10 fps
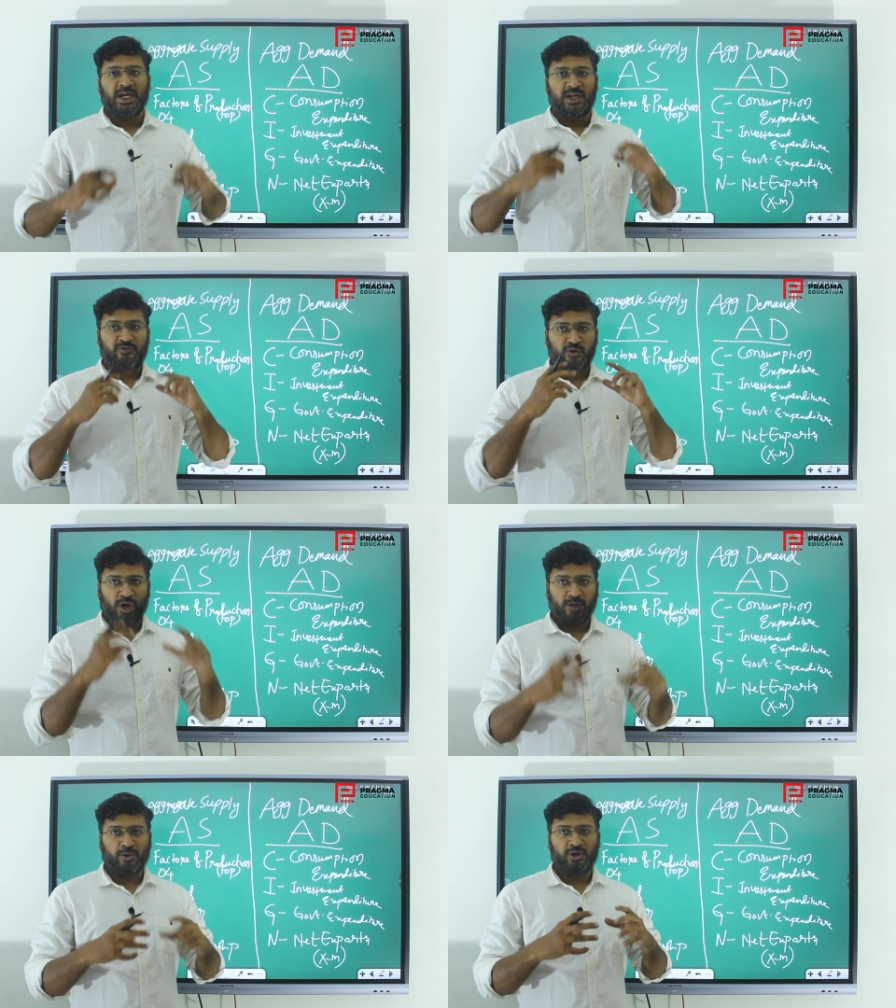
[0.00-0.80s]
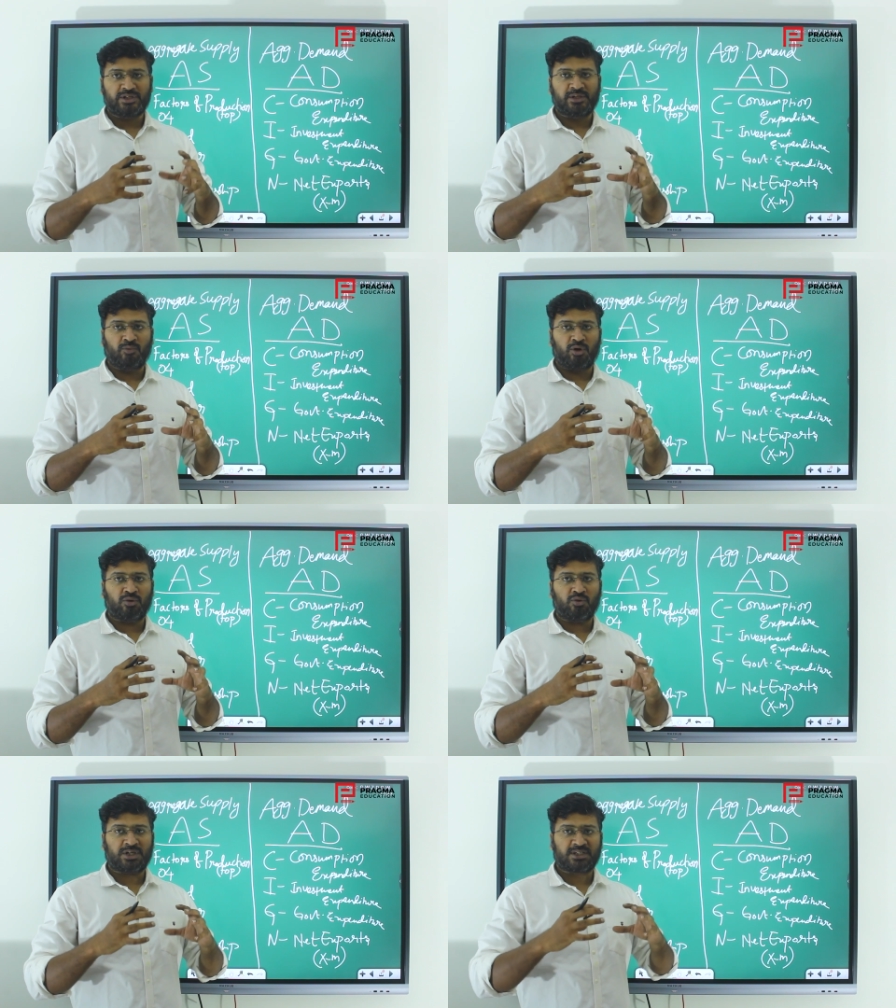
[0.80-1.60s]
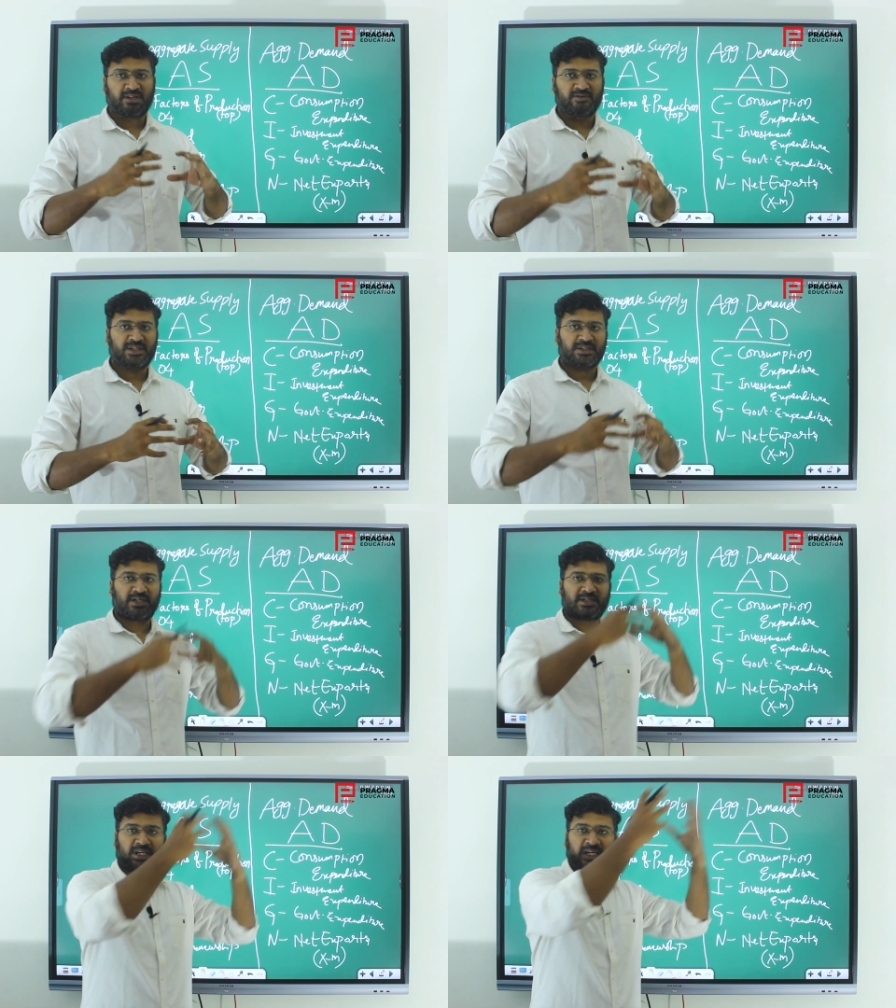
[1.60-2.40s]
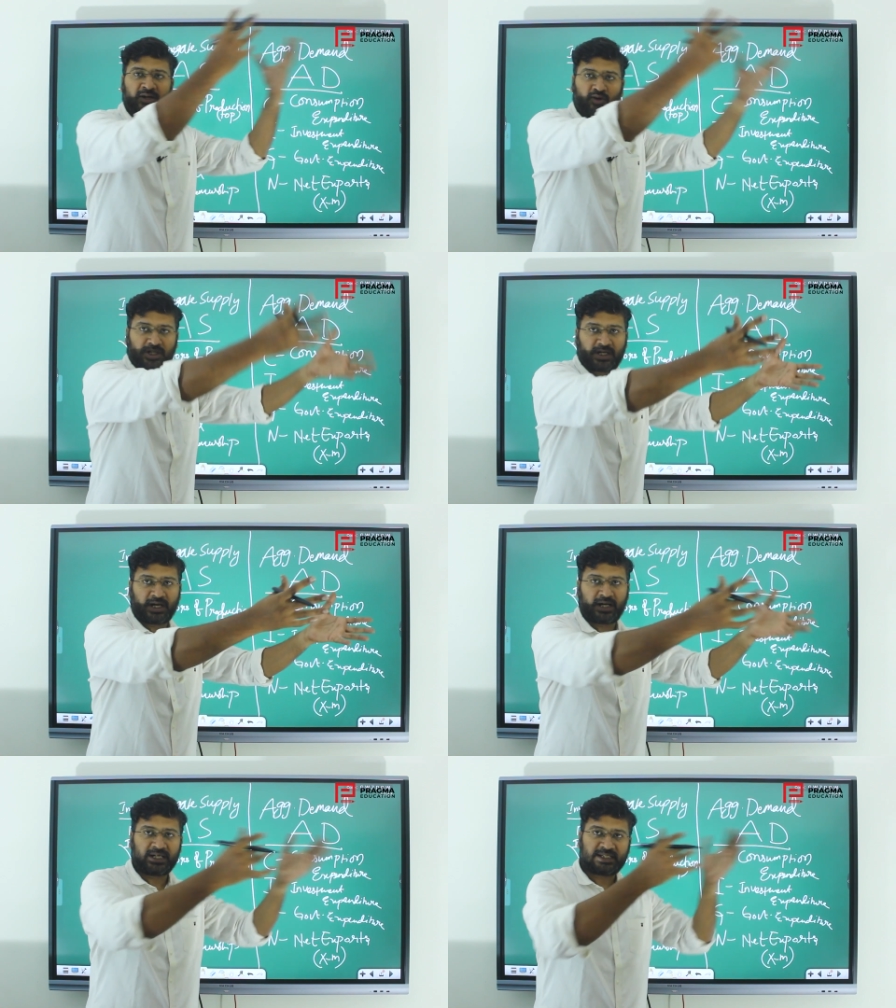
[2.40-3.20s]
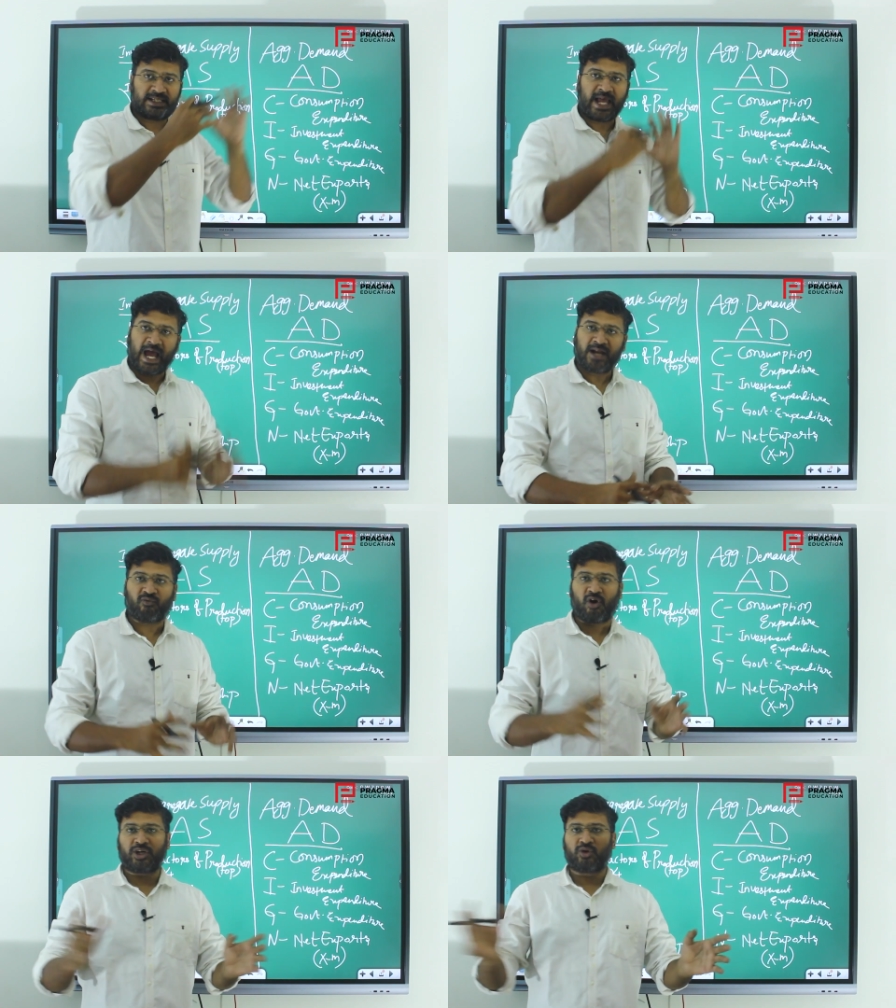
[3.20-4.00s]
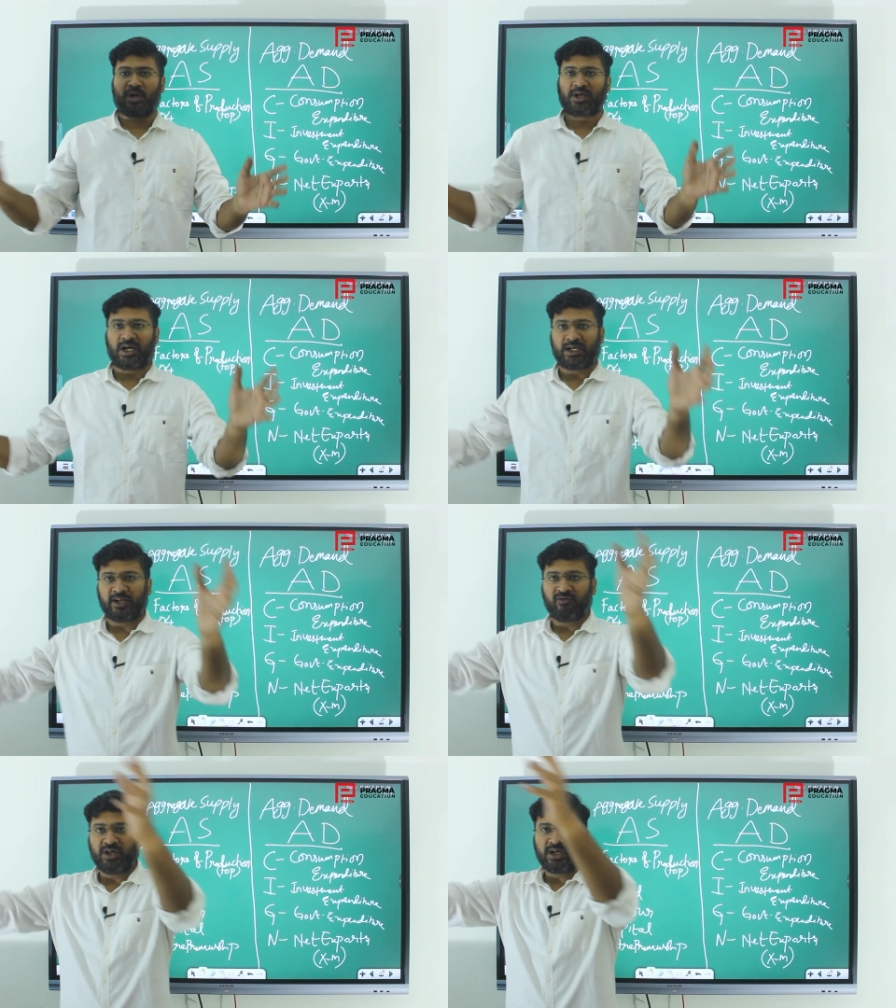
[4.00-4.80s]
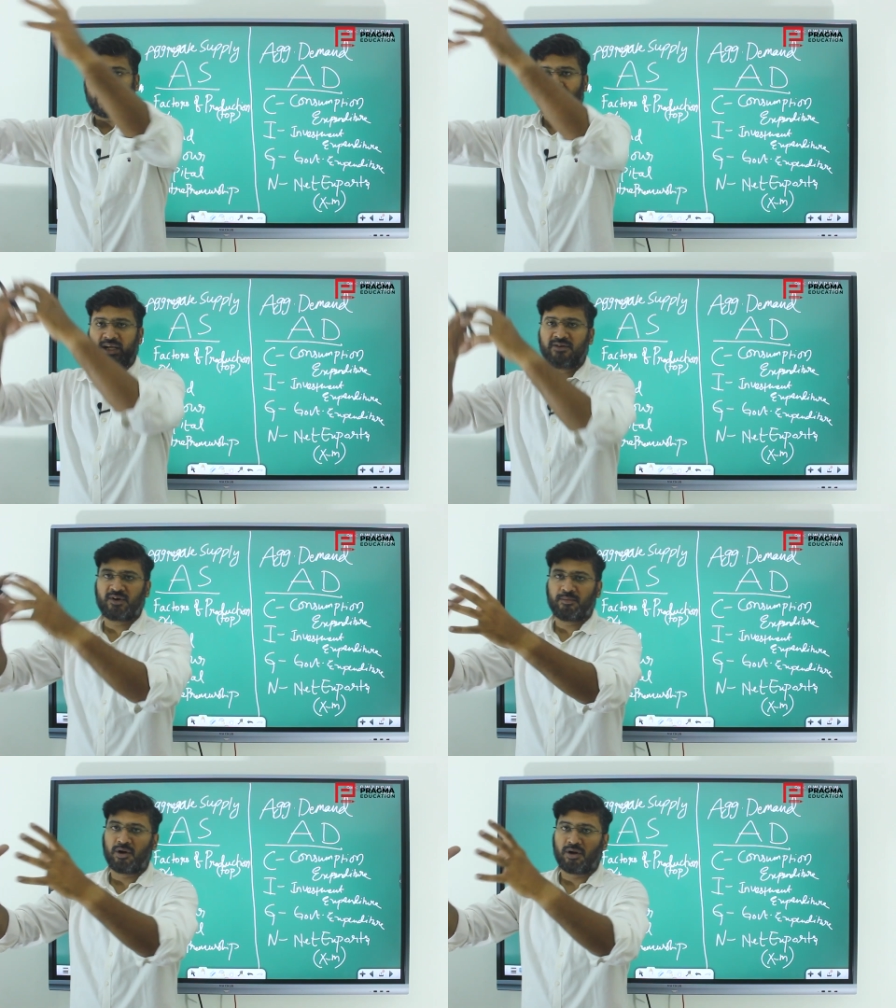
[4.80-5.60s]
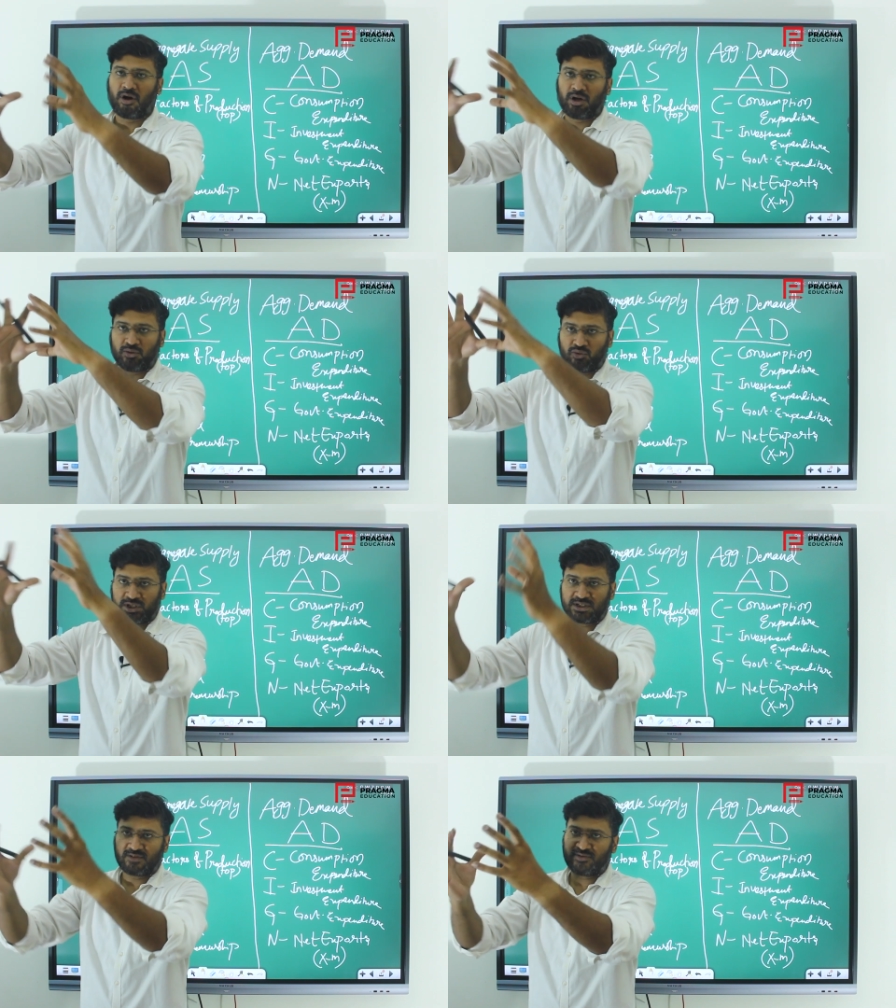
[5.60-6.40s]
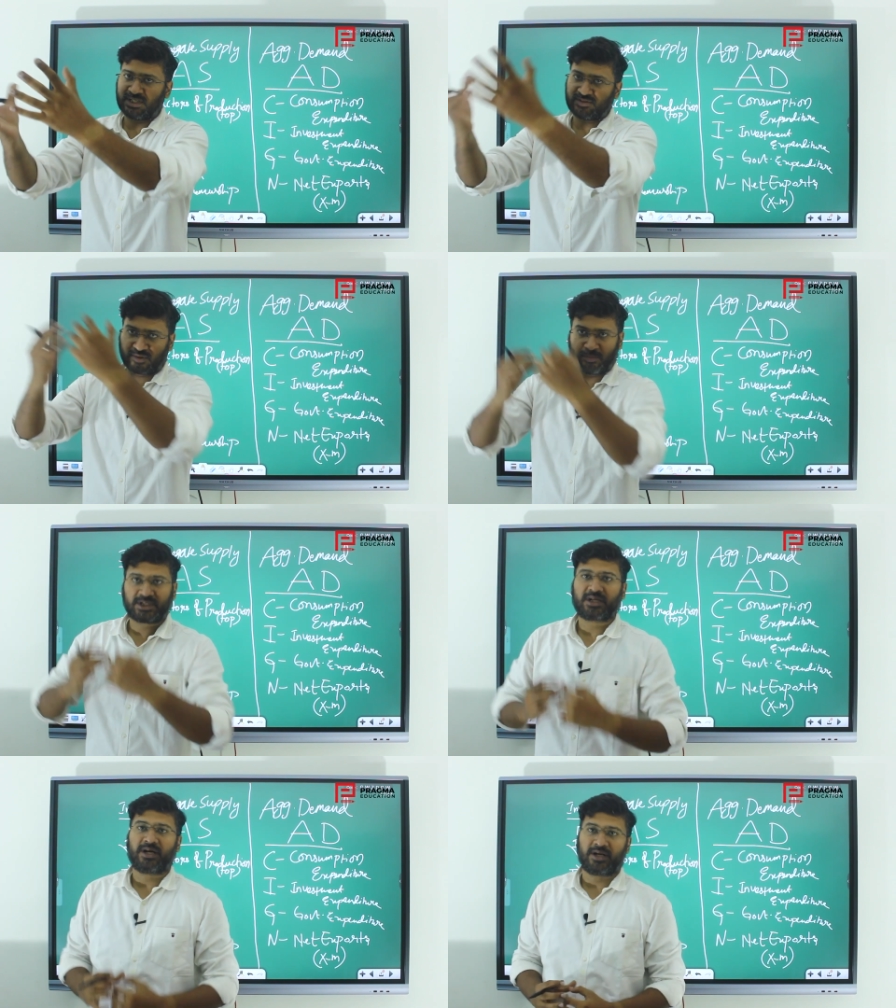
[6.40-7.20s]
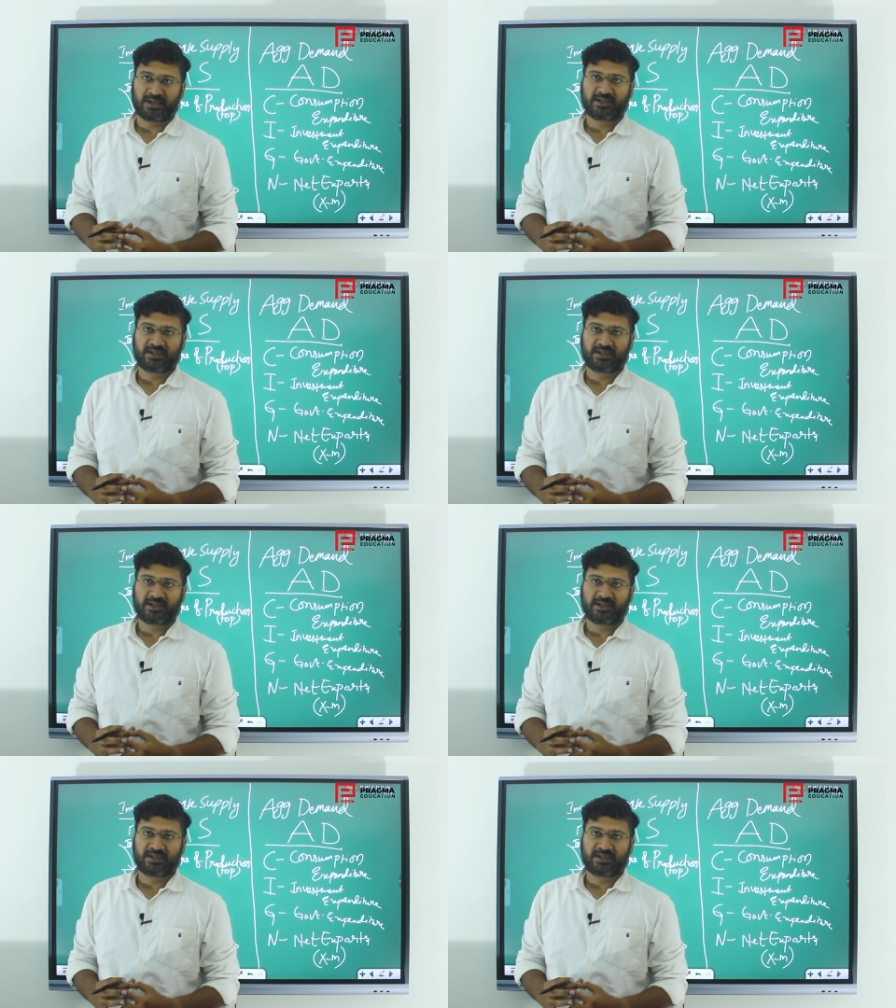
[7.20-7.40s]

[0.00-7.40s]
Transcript: if you are producing more goods and services and selling it to other countries than what you are collectively collecting from all goods and services from other countries,